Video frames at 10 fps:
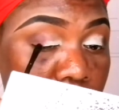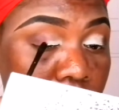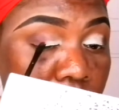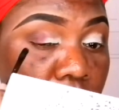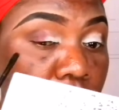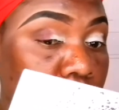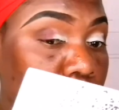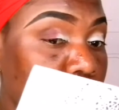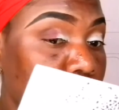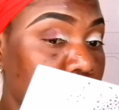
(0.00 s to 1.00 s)

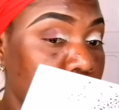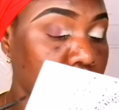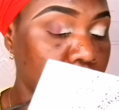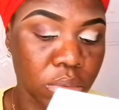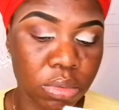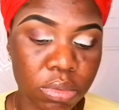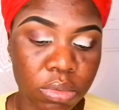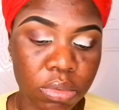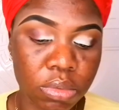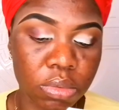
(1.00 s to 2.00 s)

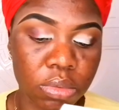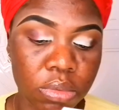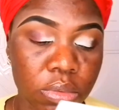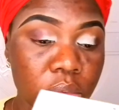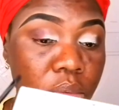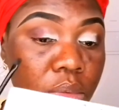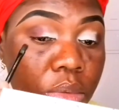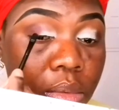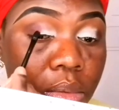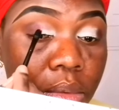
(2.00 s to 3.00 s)

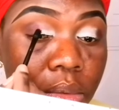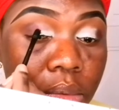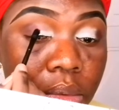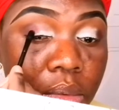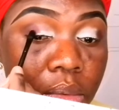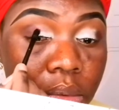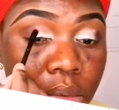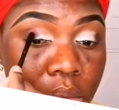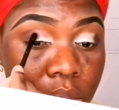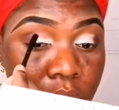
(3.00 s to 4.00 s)

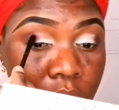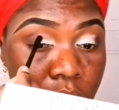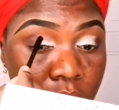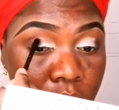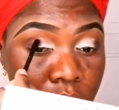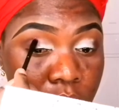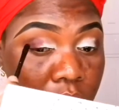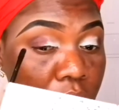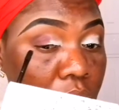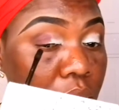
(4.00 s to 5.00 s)

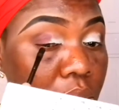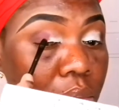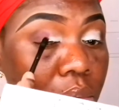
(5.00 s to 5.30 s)
(no one is talking)